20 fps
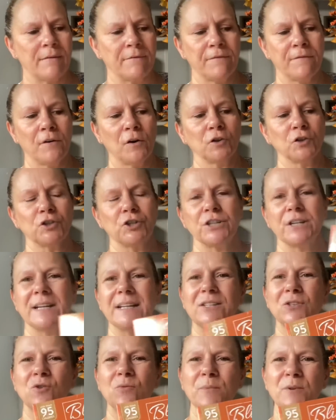fondant,
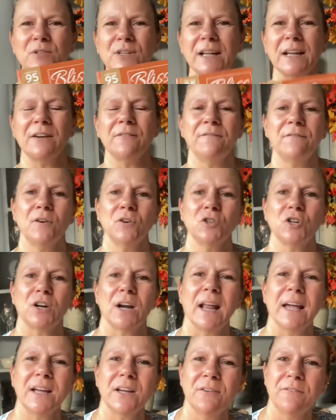it's almost like a fondant,
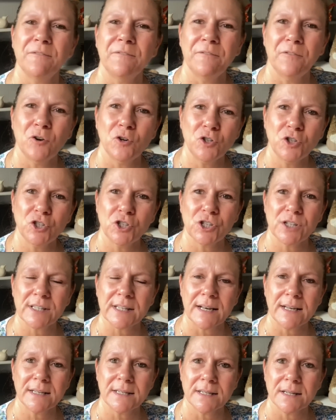like a fudge
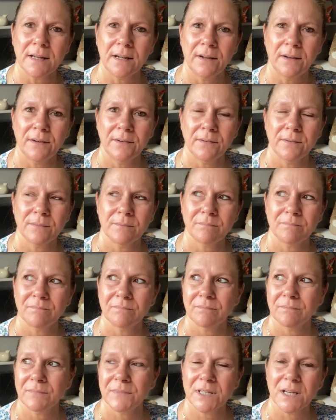centre
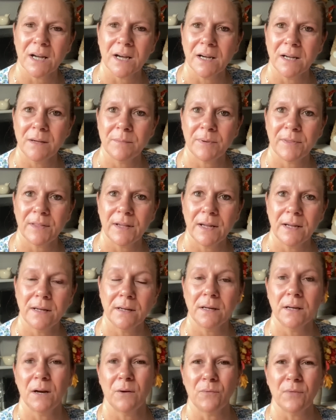type
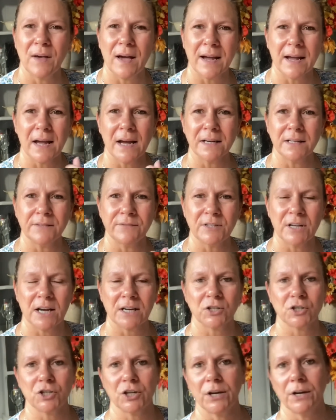thing, you know, that kind of
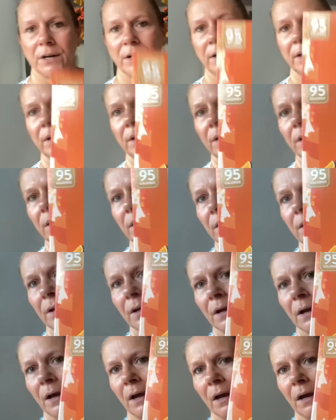texture.
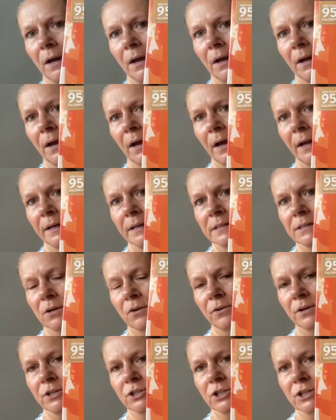And it's
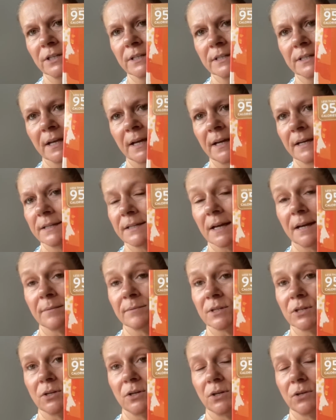orange inside,
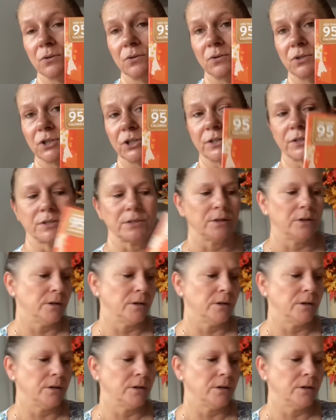absolutely gorgeous.